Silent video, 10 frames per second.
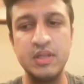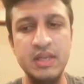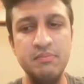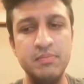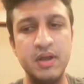
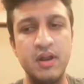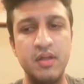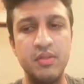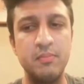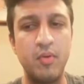Keep
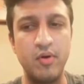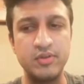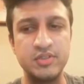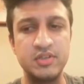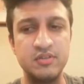another
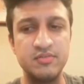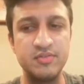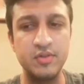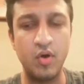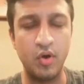positive
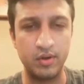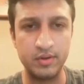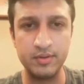thought